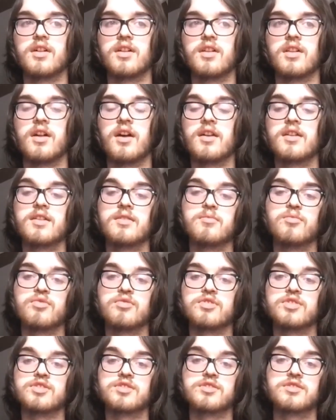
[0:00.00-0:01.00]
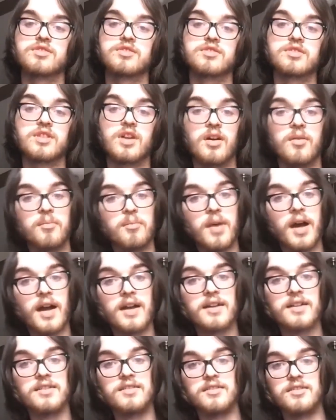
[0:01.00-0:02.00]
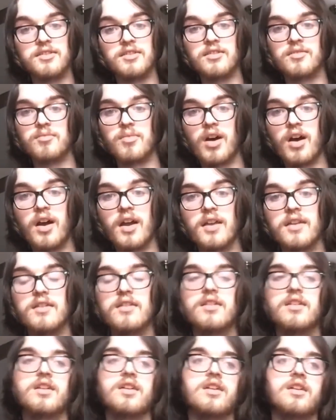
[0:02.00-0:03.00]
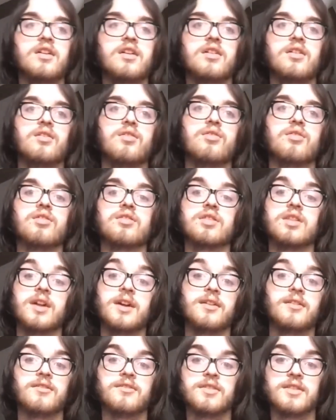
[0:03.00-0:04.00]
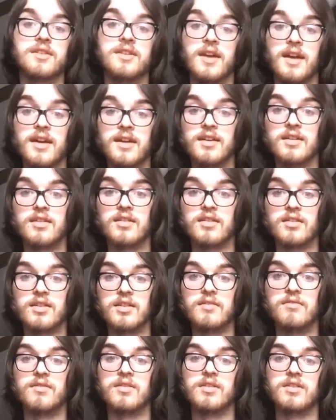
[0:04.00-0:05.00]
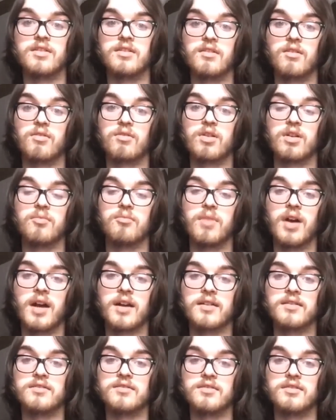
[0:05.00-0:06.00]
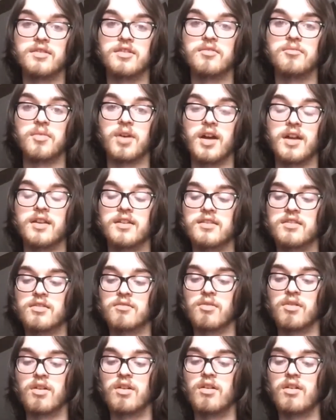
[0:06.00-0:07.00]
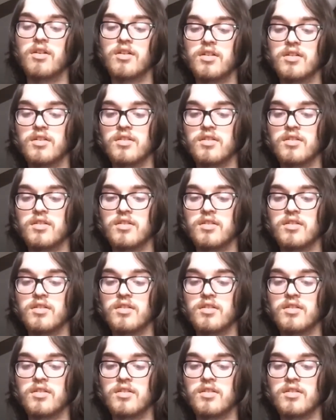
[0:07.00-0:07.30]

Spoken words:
lot of them will just come back into your mind, or later in the day even it'll come back into your mind as well.